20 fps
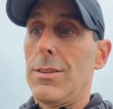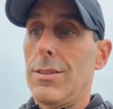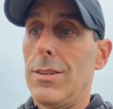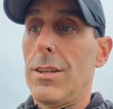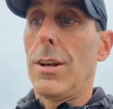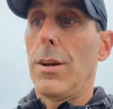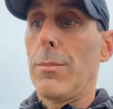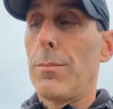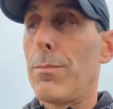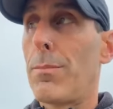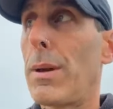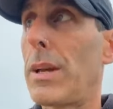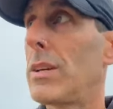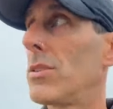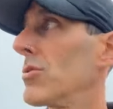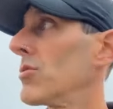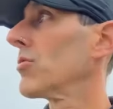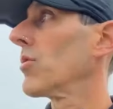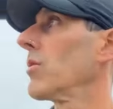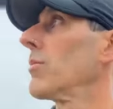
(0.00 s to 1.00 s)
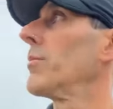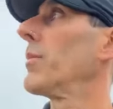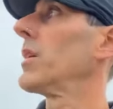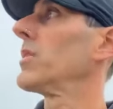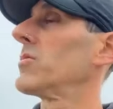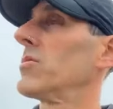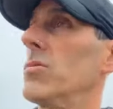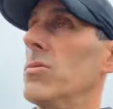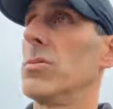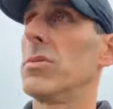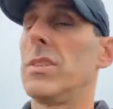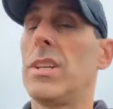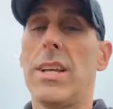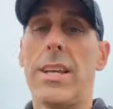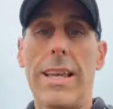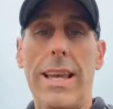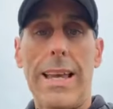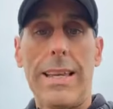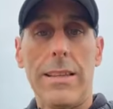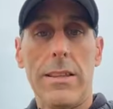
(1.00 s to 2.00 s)
you know, big, strong muscles
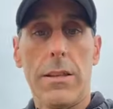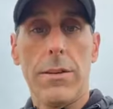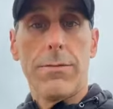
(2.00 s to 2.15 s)
negate